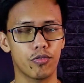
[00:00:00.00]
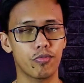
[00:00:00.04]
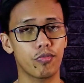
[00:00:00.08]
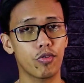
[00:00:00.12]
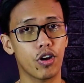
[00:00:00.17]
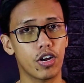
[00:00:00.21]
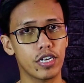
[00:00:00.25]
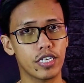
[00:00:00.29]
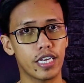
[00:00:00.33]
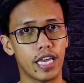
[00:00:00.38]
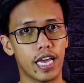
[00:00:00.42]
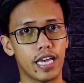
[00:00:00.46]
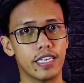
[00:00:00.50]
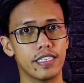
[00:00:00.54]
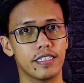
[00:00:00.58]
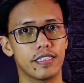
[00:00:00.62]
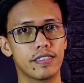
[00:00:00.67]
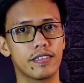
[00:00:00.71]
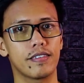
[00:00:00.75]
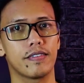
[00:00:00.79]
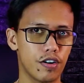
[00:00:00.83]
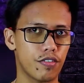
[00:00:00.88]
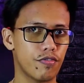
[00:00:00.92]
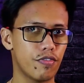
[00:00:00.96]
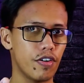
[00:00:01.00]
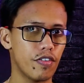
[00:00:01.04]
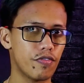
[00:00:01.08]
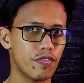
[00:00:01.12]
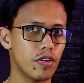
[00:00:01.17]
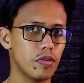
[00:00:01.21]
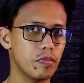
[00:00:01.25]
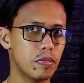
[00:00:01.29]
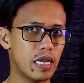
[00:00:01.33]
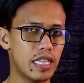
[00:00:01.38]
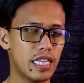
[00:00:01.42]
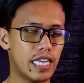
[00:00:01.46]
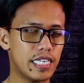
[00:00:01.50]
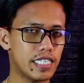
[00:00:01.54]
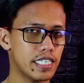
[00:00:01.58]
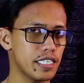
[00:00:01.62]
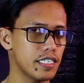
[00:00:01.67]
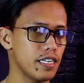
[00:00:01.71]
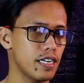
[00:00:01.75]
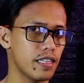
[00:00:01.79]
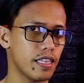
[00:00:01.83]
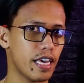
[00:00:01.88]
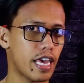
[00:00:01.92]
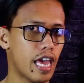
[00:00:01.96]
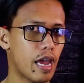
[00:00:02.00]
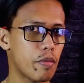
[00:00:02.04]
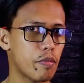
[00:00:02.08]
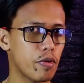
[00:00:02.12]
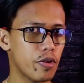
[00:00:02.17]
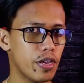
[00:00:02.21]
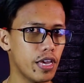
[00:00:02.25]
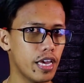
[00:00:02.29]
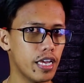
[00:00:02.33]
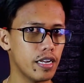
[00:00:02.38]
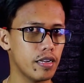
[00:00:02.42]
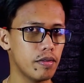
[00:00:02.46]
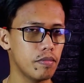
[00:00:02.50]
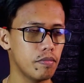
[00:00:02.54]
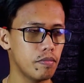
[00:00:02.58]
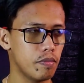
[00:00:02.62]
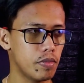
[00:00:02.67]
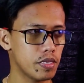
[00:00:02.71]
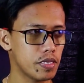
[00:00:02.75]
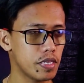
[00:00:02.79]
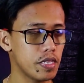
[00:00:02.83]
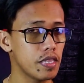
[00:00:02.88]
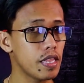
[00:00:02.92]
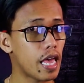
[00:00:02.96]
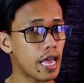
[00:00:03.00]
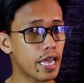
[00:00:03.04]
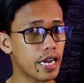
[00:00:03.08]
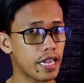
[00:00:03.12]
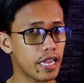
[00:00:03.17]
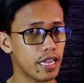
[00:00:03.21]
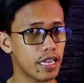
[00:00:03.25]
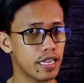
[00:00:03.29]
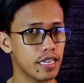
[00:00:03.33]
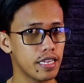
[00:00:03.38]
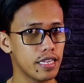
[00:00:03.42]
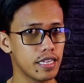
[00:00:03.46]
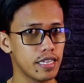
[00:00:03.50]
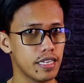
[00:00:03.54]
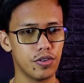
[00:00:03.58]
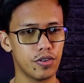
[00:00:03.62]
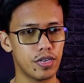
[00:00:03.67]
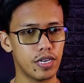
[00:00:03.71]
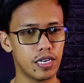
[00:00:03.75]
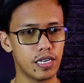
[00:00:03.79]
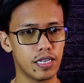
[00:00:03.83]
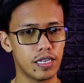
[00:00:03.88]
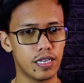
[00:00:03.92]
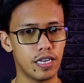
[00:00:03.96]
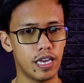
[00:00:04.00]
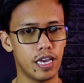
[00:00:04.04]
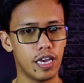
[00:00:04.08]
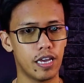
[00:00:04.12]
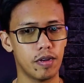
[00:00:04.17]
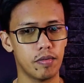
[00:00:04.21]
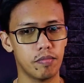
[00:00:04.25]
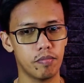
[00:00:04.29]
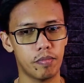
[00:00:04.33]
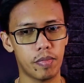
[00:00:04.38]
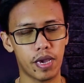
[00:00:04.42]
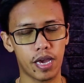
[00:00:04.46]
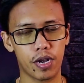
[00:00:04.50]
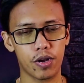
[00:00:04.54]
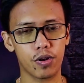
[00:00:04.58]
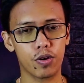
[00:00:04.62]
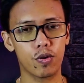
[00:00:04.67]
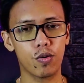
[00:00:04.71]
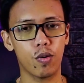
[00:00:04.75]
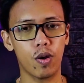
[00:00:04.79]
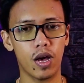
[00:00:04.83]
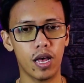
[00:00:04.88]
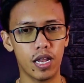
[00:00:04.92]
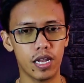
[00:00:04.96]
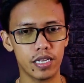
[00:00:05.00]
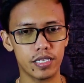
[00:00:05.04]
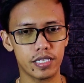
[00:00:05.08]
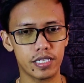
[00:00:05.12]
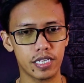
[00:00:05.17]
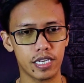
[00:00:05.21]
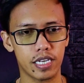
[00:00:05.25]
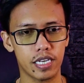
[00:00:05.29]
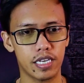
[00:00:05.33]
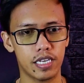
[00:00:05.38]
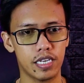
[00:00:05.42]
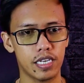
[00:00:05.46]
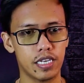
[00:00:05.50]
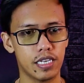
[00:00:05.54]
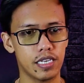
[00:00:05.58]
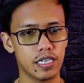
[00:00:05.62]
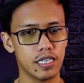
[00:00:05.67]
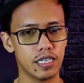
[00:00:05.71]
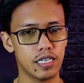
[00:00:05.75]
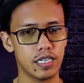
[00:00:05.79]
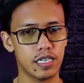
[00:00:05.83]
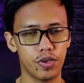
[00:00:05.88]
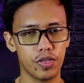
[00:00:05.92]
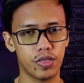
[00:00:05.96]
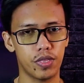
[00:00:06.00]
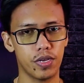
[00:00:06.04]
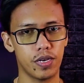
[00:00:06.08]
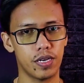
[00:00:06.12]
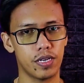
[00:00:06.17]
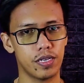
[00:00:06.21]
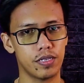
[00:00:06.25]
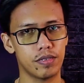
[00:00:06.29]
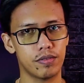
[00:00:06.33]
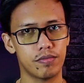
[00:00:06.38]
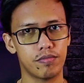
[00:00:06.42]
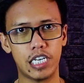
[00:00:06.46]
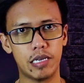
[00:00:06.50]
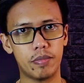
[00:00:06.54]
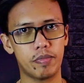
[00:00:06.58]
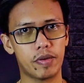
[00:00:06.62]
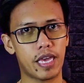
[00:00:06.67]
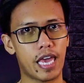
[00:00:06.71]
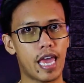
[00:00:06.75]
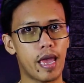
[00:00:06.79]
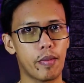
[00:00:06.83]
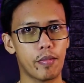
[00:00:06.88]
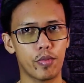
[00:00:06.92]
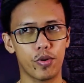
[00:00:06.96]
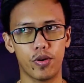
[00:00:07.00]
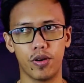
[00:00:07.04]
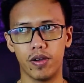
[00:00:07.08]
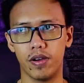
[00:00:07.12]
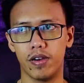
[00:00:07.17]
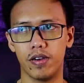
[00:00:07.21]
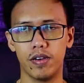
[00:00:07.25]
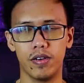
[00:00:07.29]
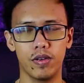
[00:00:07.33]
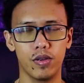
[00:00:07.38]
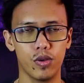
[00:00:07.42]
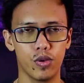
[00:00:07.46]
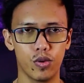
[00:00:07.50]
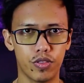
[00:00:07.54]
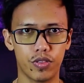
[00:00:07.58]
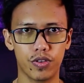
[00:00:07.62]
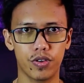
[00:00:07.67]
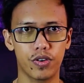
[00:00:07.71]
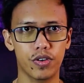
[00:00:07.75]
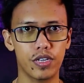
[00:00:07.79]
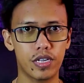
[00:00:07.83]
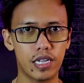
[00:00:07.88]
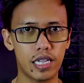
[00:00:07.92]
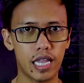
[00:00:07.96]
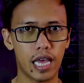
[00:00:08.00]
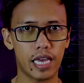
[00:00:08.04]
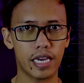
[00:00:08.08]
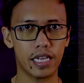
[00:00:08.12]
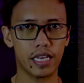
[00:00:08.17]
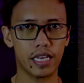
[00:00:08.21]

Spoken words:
in your broadcast. All right, fifth on my list is not the camera yet, but the lighting. You can get better quality with a cheap camera with good